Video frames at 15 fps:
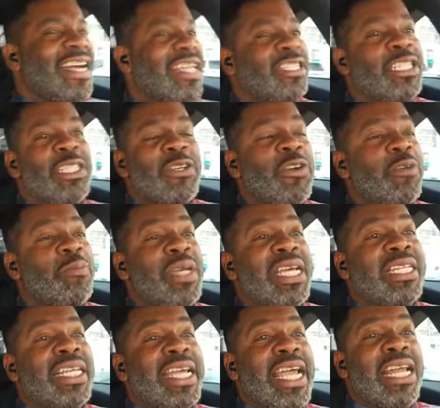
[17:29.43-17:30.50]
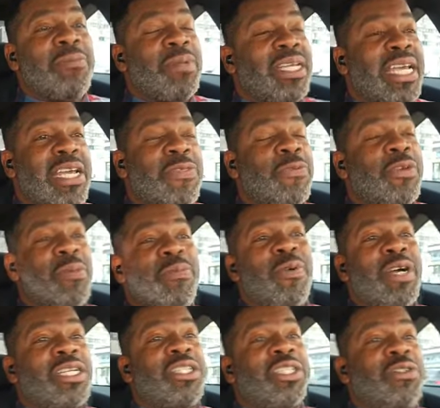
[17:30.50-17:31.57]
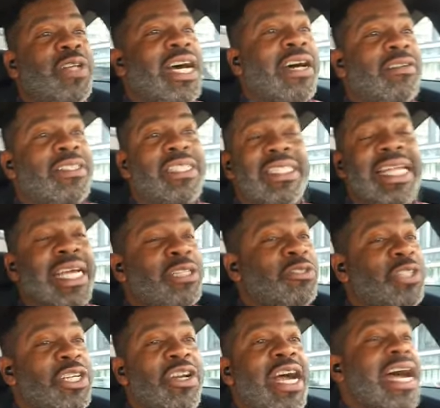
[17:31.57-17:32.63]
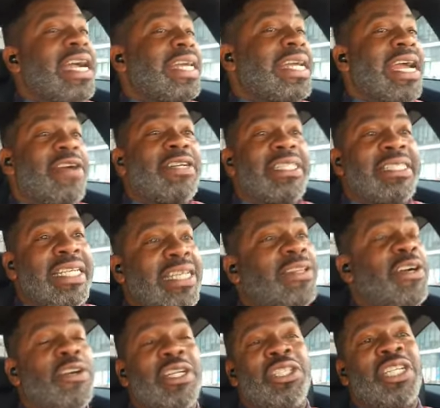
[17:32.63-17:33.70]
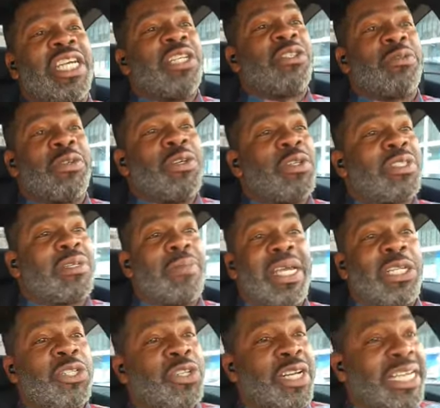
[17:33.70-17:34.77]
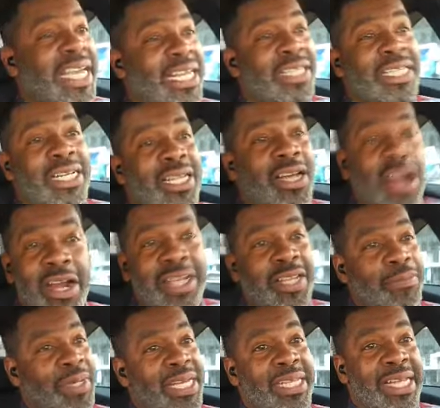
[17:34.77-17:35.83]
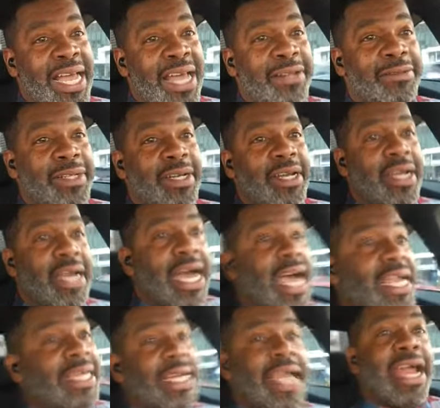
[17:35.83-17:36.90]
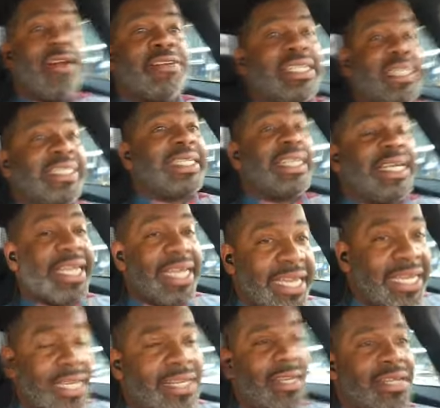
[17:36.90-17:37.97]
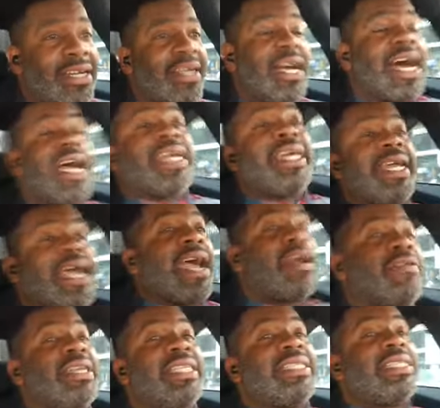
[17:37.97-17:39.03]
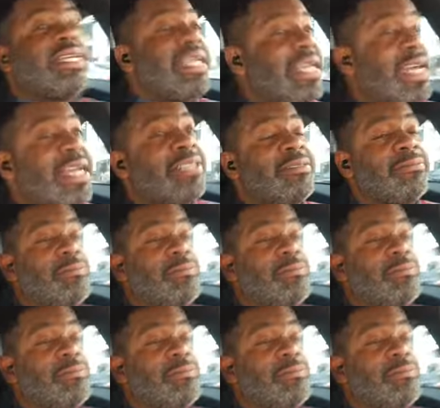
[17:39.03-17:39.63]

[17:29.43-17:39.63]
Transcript: She's going to be in the NBA three-point shootout next year. I guarantee they're going to change the rules to make sure Caitlin Clark can be in that. I guarantee, I guarantee it.